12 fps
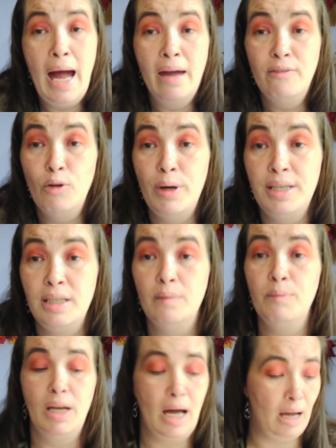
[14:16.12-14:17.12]
I have no idea,
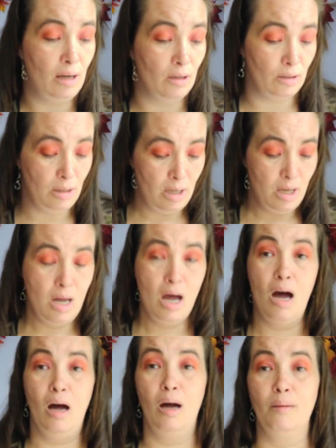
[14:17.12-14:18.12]
but I'll
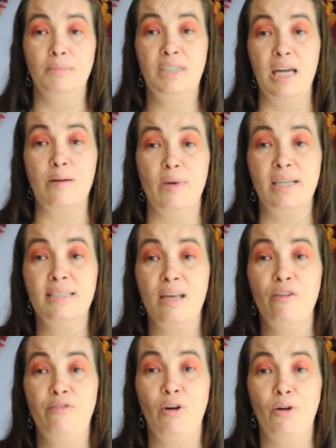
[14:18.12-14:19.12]
take my cell
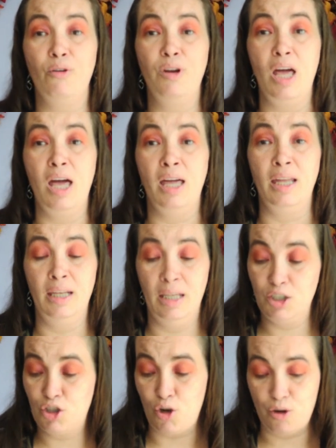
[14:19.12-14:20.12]
phone and
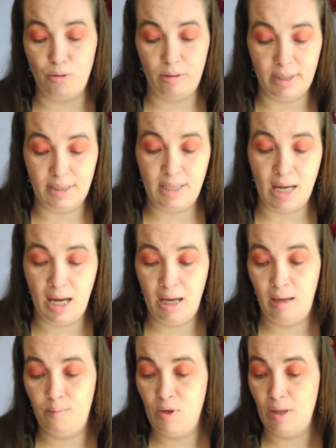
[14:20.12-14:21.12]
show you the
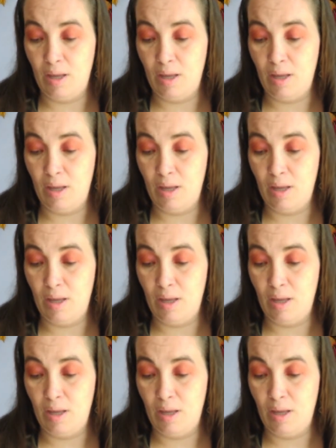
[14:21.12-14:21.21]
time.